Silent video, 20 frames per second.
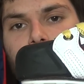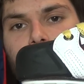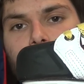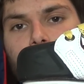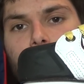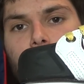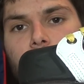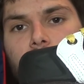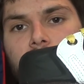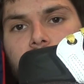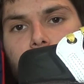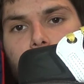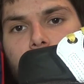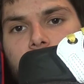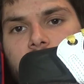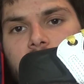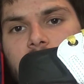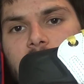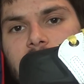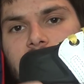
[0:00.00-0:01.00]
your turning
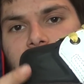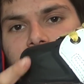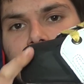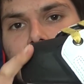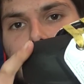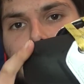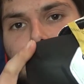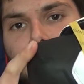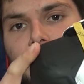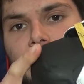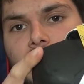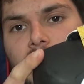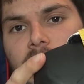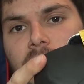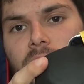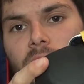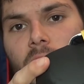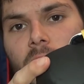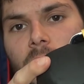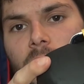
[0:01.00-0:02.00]
radius, allowing you to
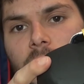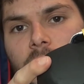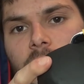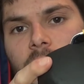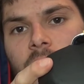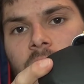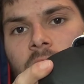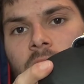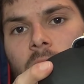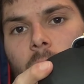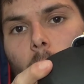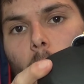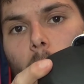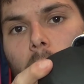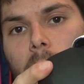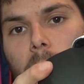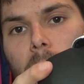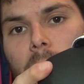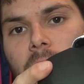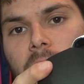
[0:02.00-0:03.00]
lean harder
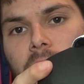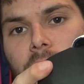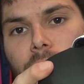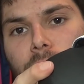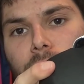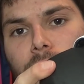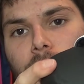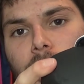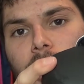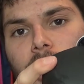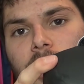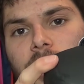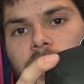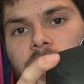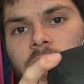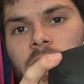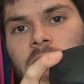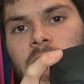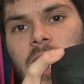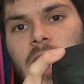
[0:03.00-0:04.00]
when making your
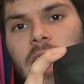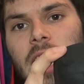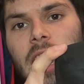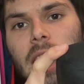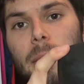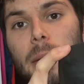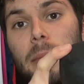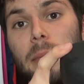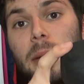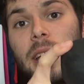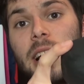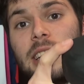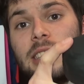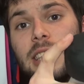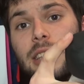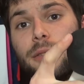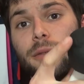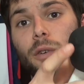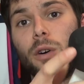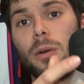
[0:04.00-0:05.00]
turns. And
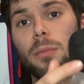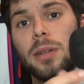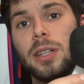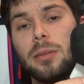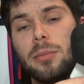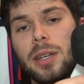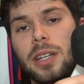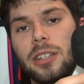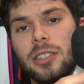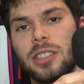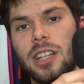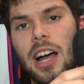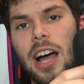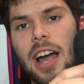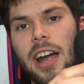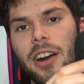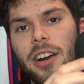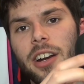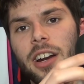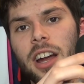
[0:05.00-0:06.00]
because it's 4 millimeters
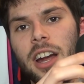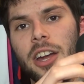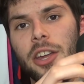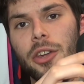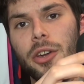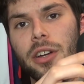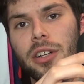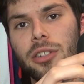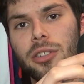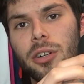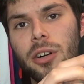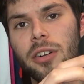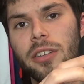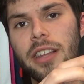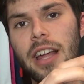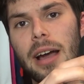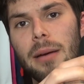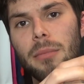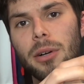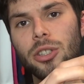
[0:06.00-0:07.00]
higher, you can
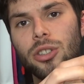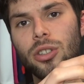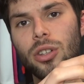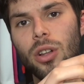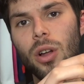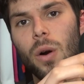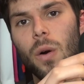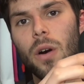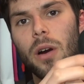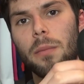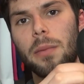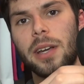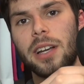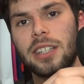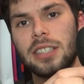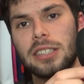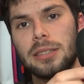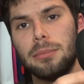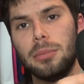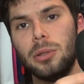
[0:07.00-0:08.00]
turn that much lower
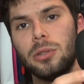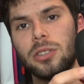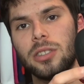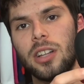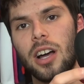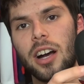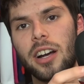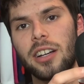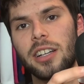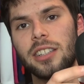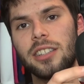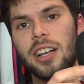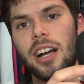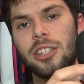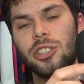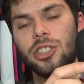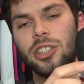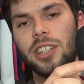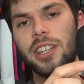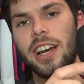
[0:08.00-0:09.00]
because the boot's not going to
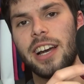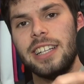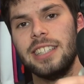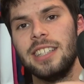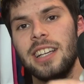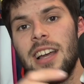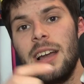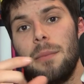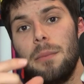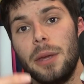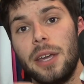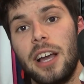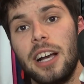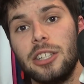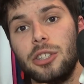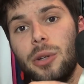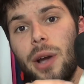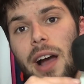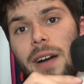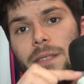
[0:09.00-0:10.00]
touch the ice
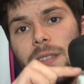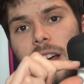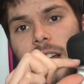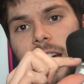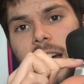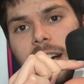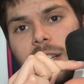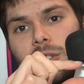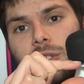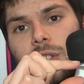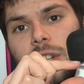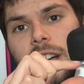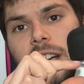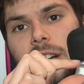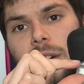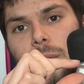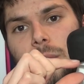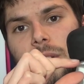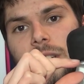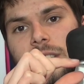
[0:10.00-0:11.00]
because you have that extra
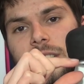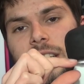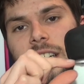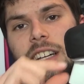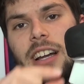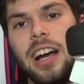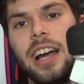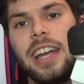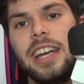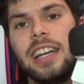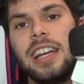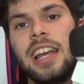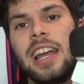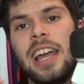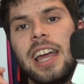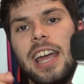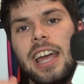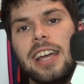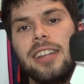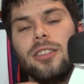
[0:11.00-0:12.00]
increase in height
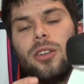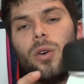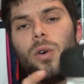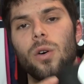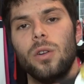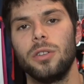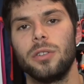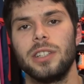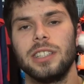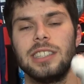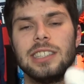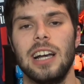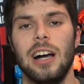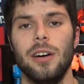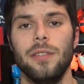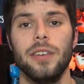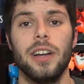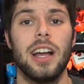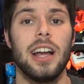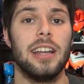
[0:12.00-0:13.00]
in the holder
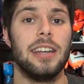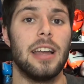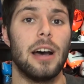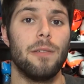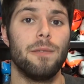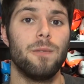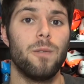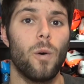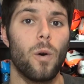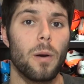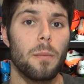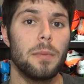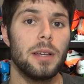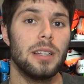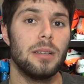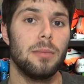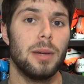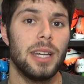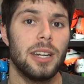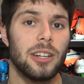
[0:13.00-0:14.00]
itself. Now 4
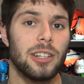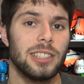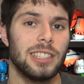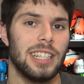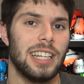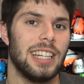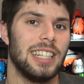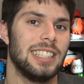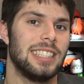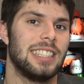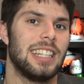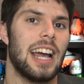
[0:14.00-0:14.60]
millimeters is